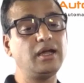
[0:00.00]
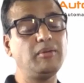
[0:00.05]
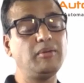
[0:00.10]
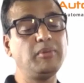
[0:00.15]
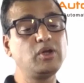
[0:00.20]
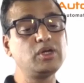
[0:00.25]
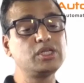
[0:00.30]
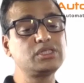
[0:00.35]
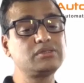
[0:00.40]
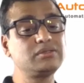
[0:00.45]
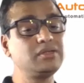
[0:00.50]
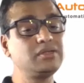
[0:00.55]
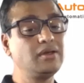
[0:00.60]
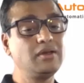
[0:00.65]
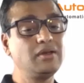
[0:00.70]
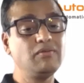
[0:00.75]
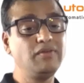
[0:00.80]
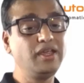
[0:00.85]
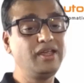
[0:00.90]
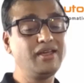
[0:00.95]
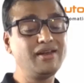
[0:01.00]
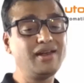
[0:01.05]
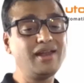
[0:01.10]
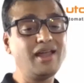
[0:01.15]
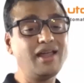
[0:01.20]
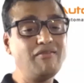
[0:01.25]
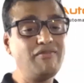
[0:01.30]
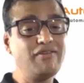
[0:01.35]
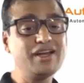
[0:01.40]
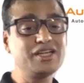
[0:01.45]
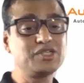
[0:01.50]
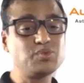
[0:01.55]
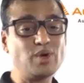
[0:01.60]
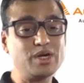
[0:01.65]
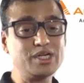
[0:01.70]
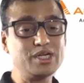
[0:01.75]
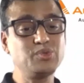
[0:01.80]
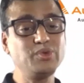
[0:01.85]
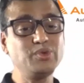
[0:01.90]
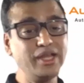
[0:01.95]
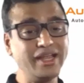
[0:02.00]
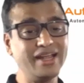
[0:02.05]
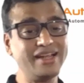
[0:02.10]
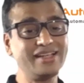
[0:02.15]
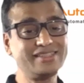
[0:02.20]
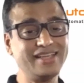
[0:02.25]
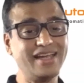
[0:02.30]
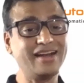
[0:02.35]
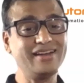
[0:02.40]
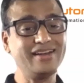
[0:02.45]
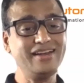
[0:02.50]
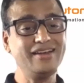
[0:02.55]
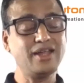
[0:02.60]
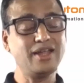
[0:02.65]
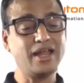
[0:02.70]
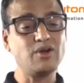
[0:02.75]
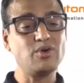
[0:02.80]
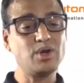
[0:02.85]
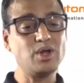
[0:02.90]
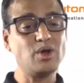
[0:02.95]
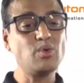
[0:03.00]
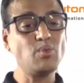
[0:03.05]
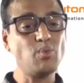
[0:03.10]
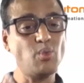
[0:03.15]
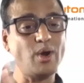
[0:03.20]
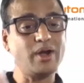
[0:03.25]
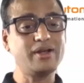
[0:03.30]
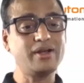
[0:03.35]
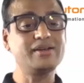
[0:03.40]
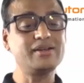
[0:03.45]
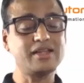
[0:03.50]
because we can leverage, once we exactly narrow down what